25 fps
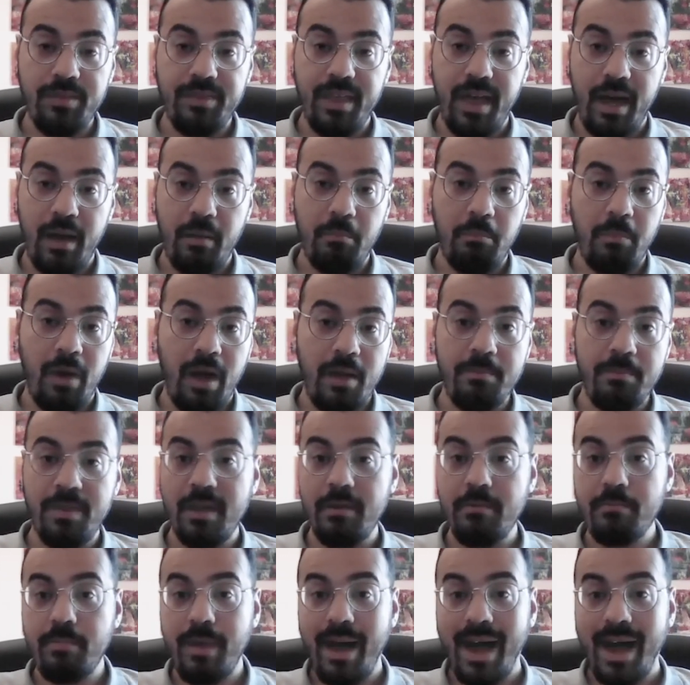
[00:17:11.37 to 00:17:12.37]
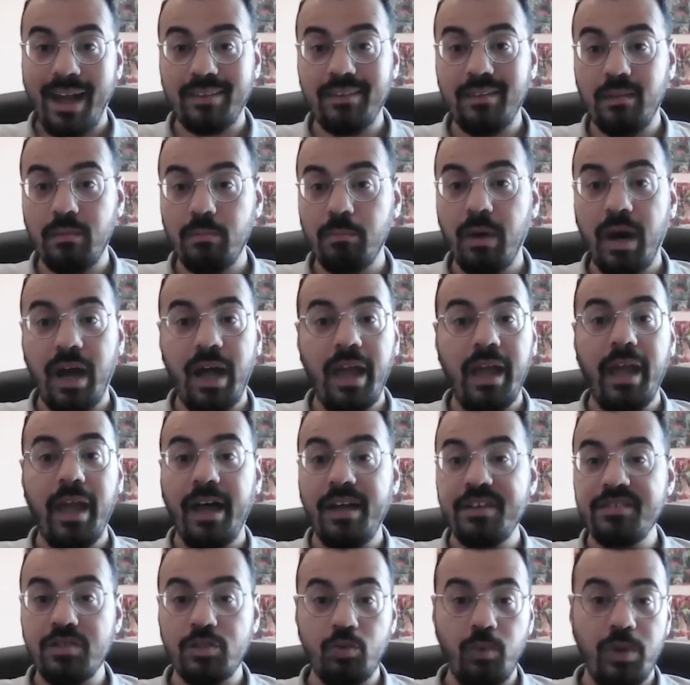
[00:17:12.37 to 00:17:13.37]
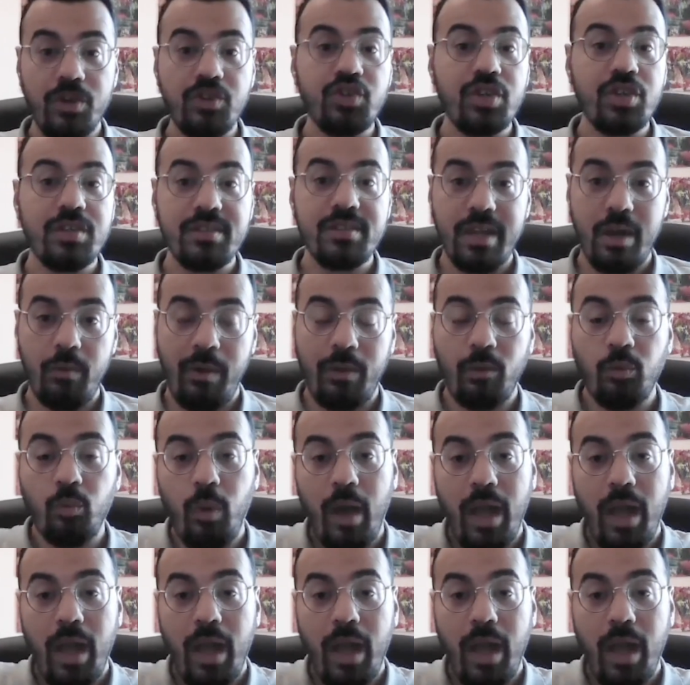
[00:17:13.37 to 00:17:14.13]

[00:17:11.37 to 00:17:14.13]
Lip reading: that might be impacted by a situation in Taiwan.